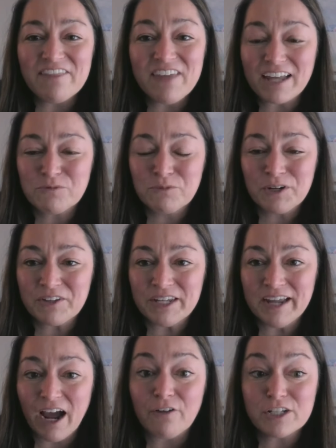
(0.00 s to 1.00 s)
And that's
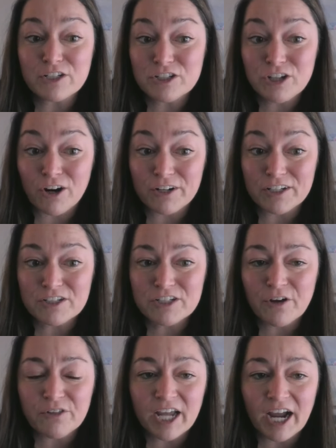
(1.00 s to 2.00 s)
really how this started.
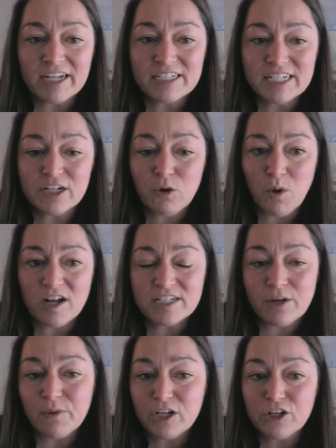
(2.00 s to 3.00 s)
So the idea
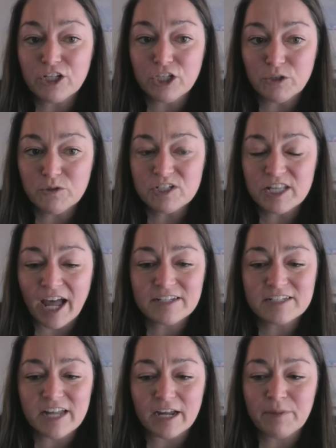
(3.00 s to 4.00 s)
was that we could use
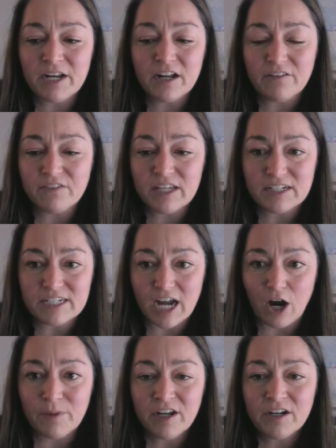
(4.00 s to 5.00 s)
that segment of the
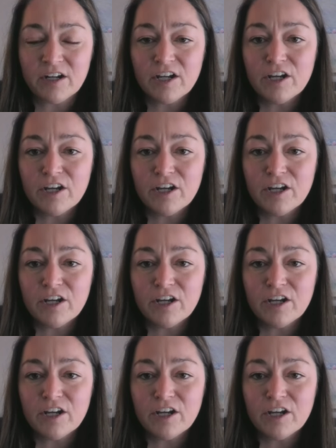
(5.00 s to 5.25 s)
endowment